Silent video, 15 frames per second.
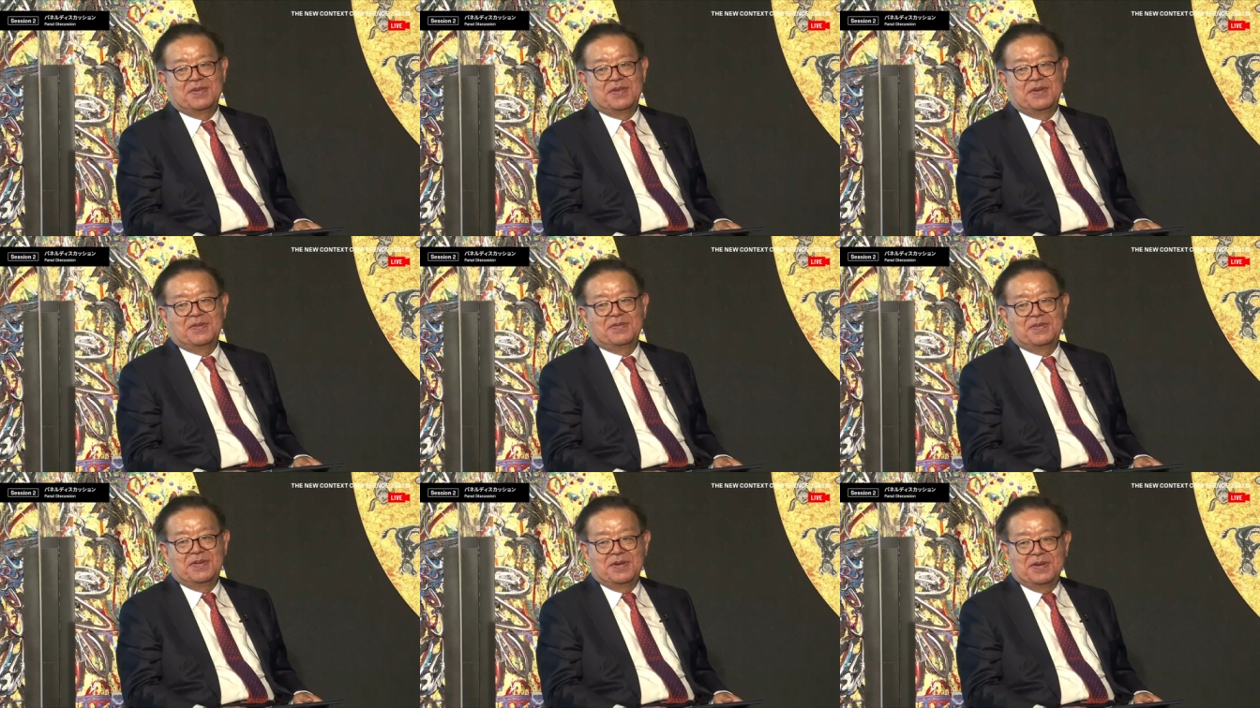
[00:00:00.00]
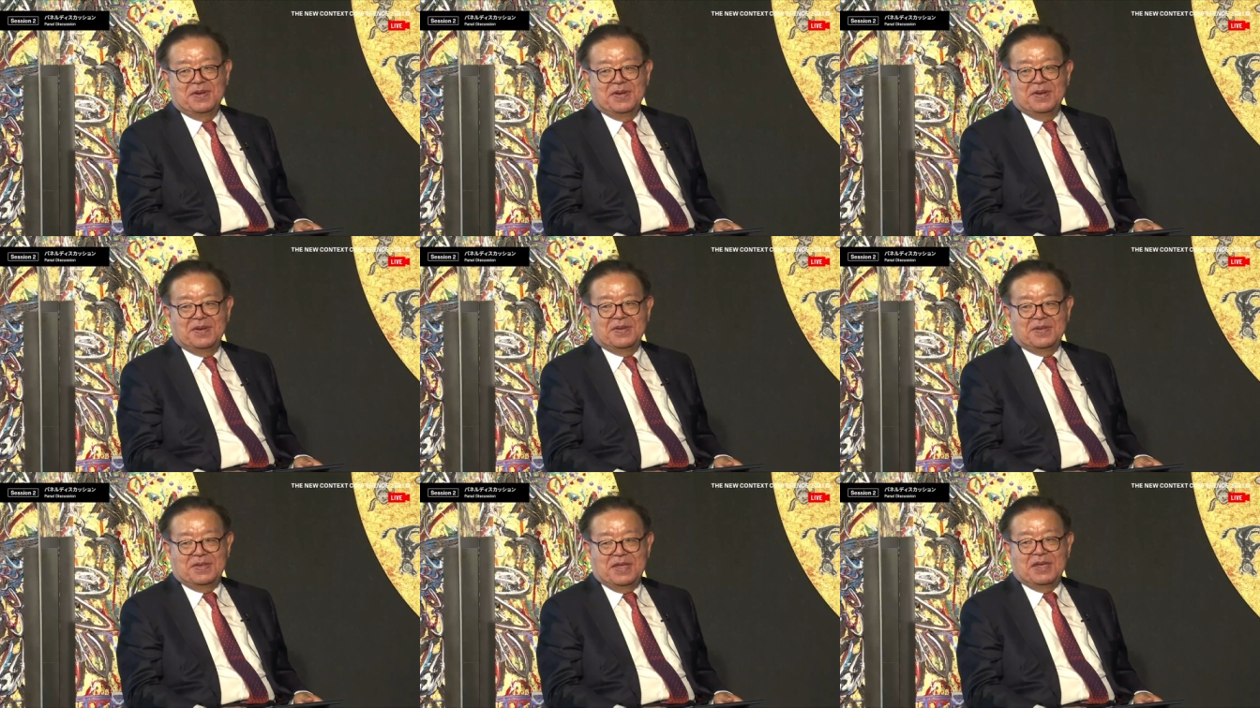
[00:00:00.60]
so mm-hmm.
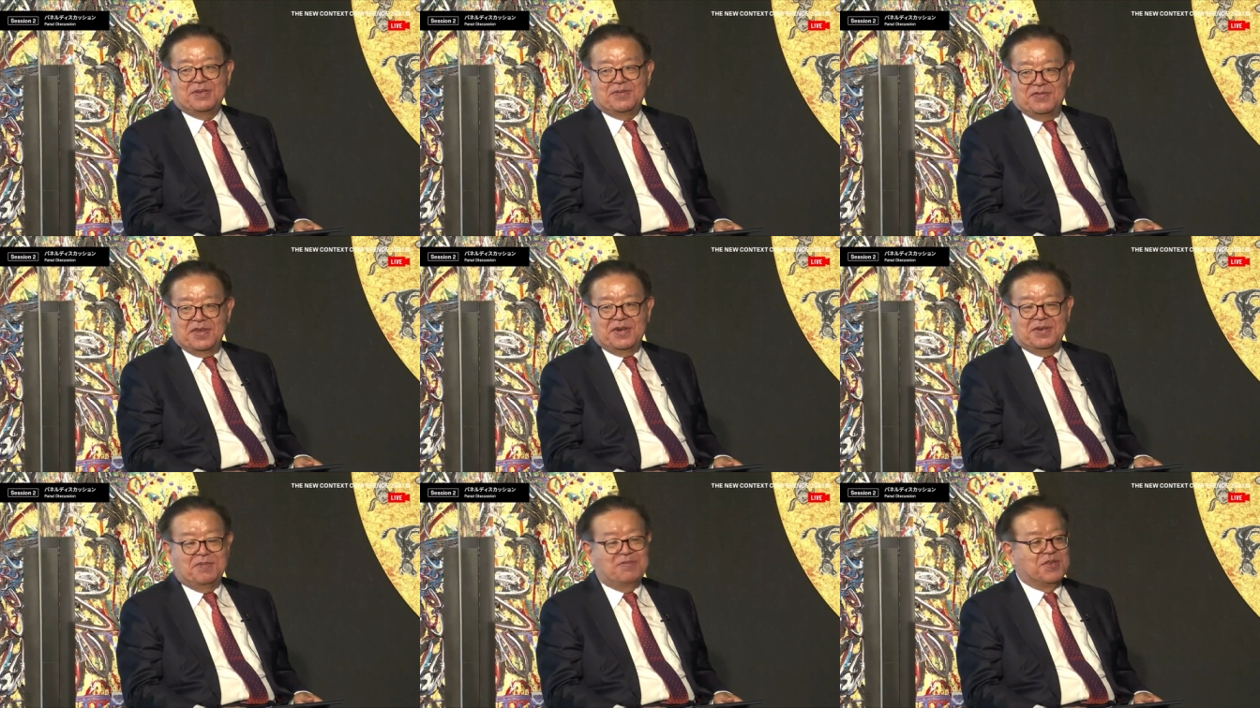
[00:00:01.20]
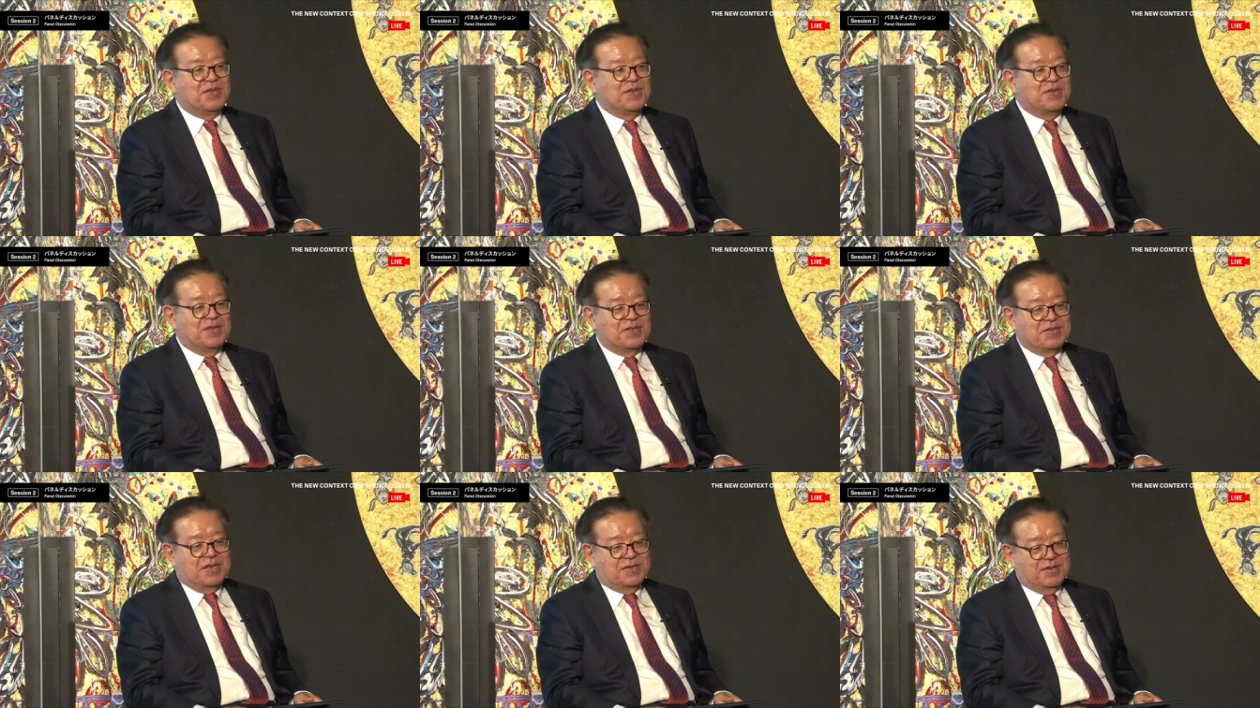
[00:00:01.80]
that's very important
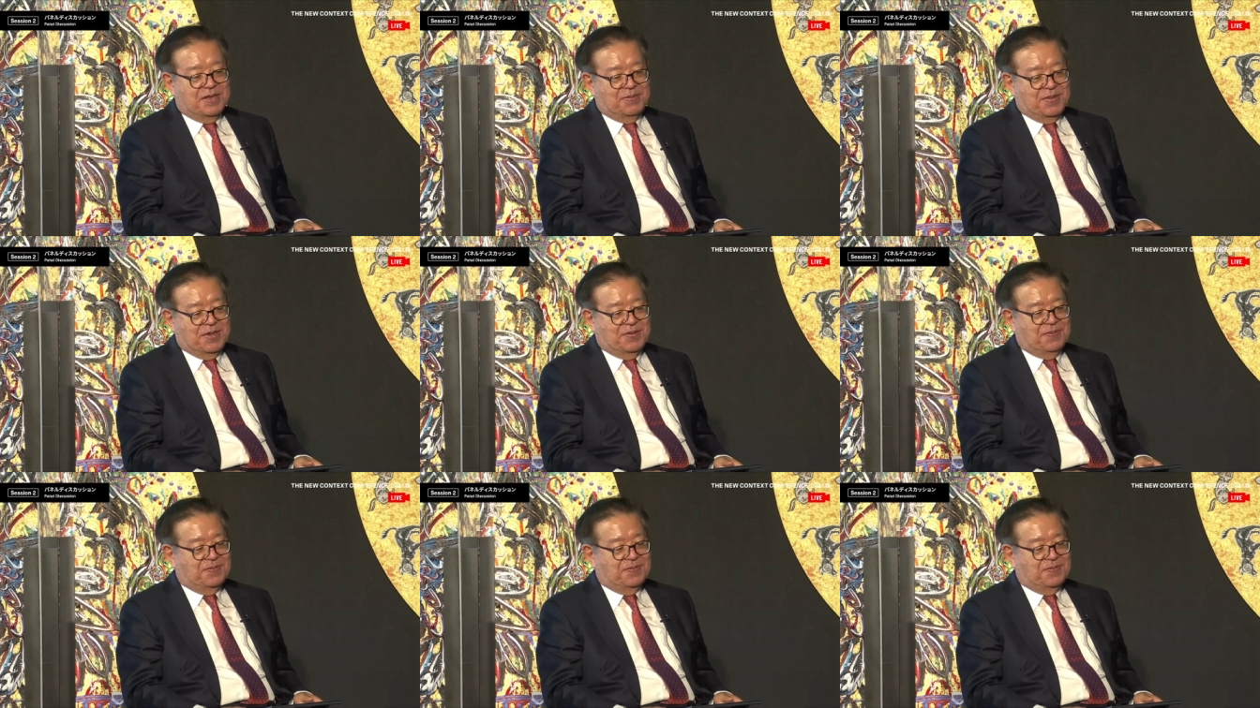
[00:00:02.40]
discussion, I believe.